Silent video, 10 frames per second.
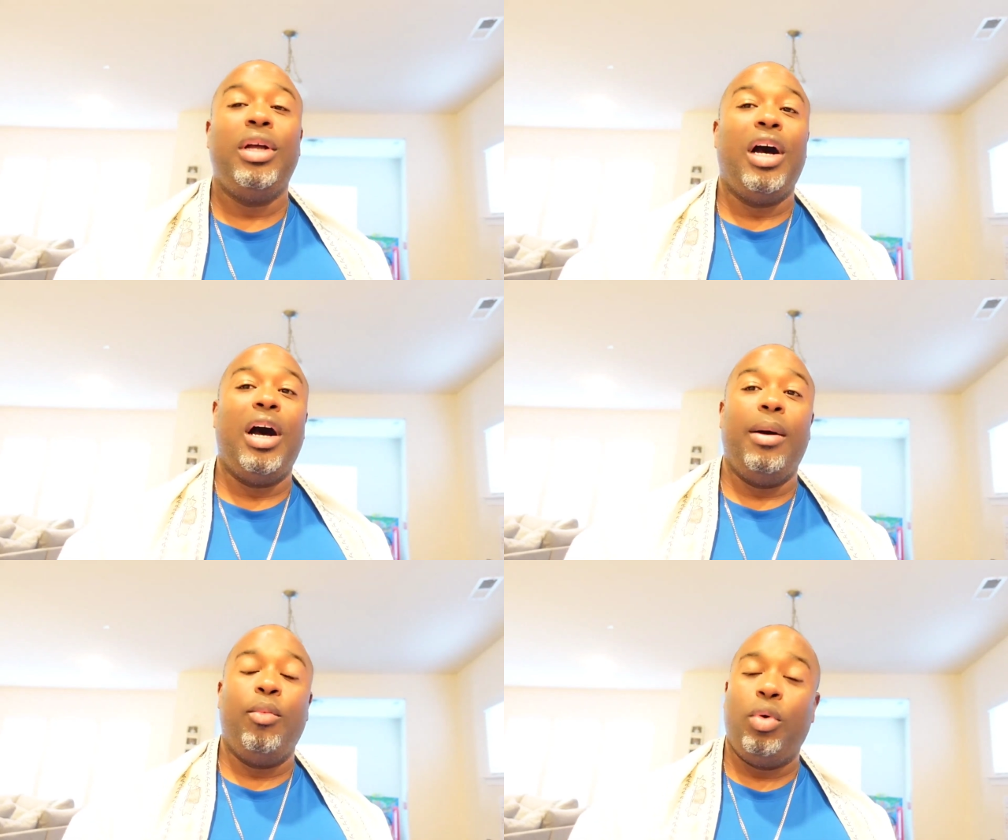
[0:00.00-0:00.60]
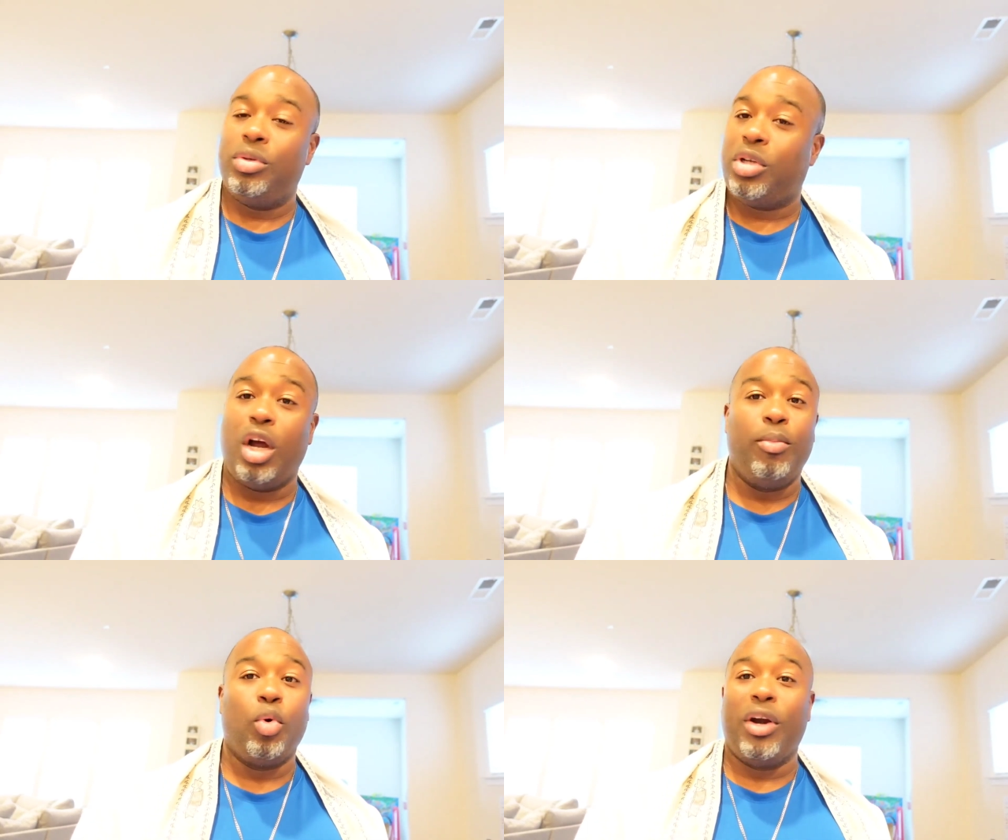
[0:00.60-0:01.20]
Um, we'll
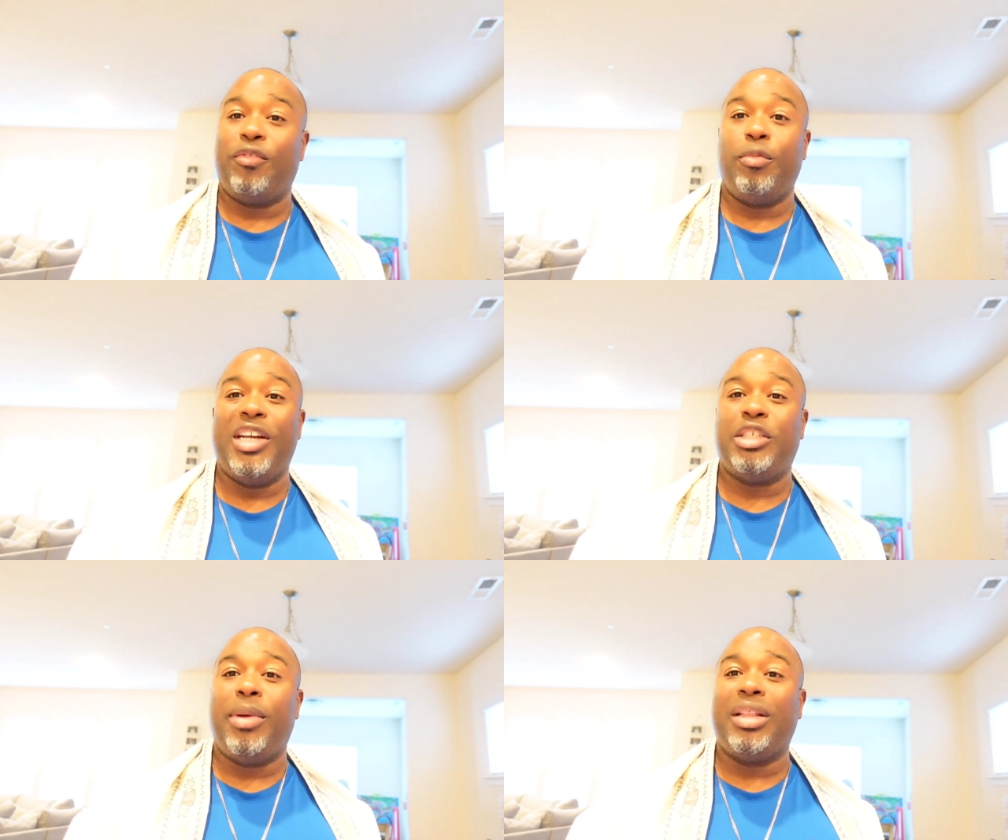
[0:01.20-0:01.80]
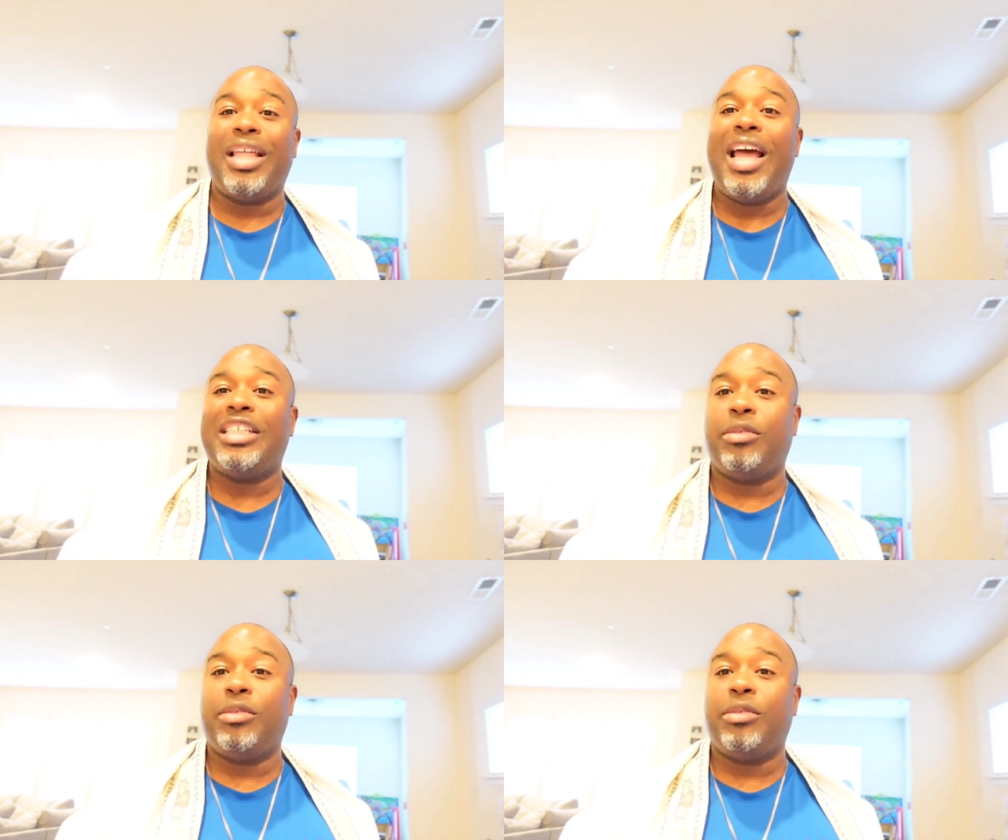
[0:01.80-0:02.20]
talk more information about that.